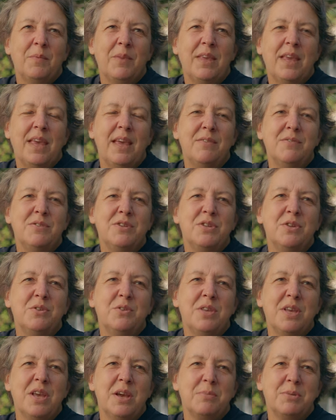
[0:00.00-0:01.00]
gives you
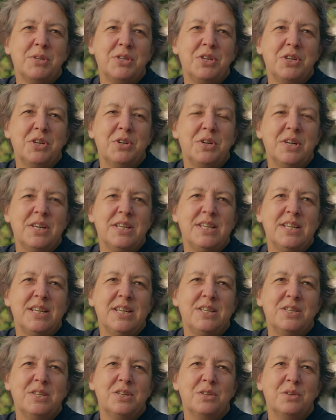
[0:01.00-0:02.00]
the
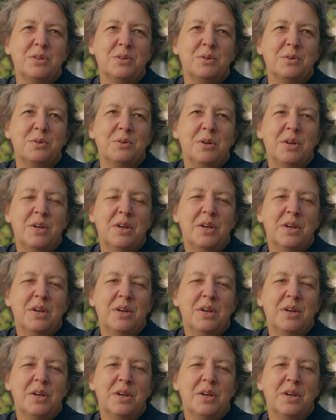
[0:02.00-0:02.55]
opportunity to